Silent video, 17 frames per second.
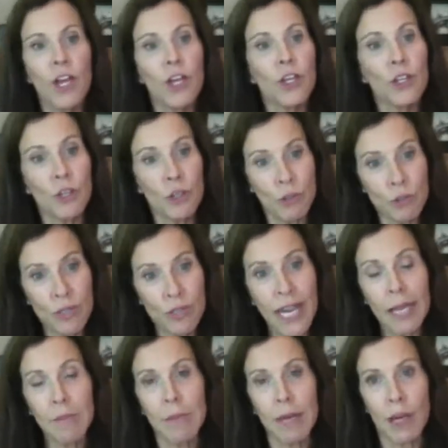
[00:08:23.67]
you
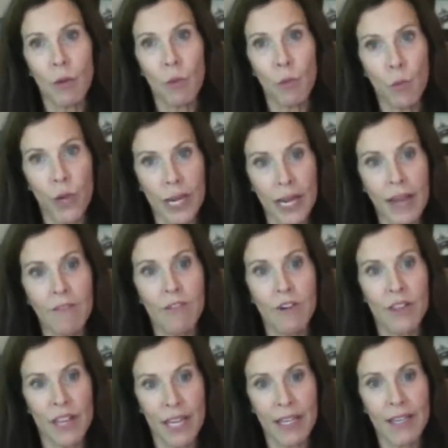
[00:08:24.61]
name it,
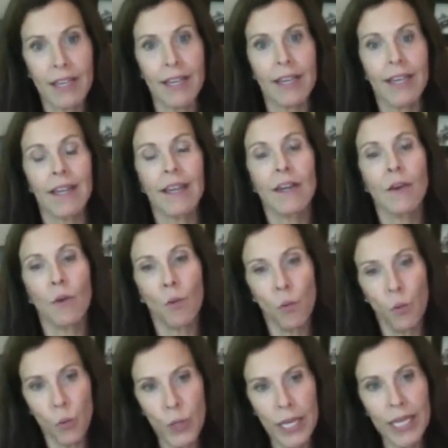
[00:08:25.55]
whatever they need,
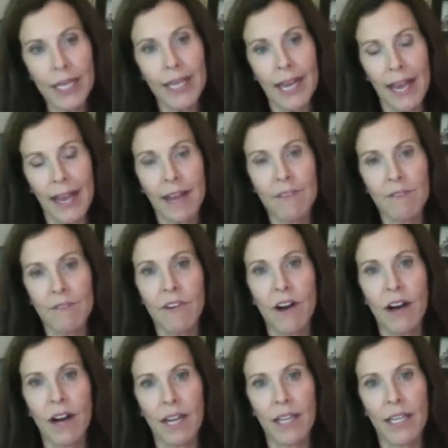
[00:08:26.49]
we can
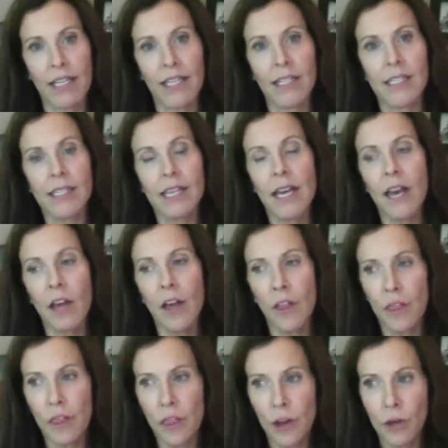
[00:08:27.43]
find
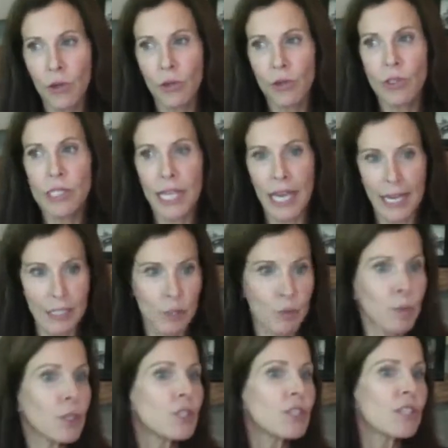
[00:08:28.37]
those
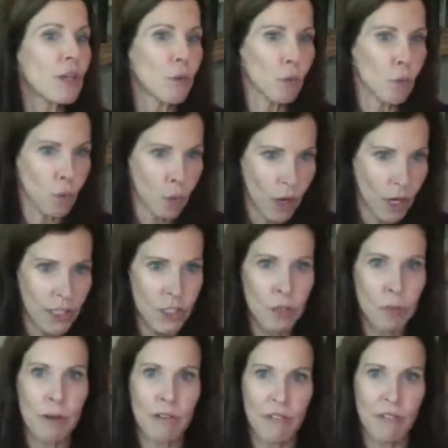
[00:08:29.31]
experts that want
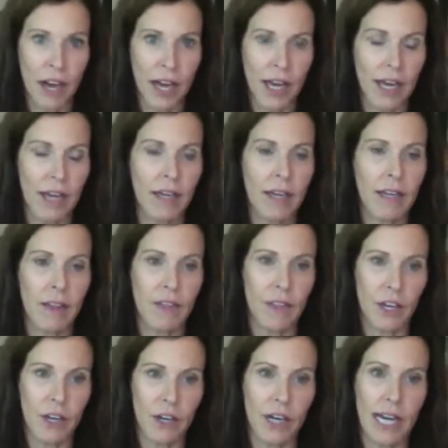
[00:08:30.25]
to provide
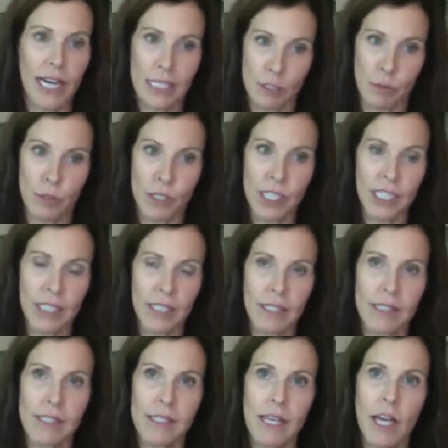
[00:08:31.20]
their
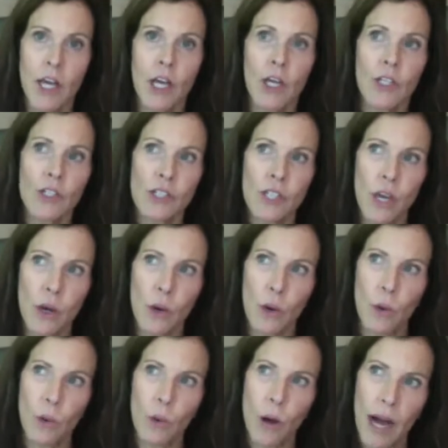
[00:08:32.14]
expertise.
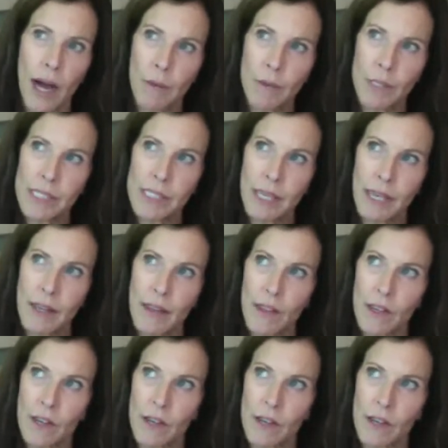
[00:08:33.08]
So I would say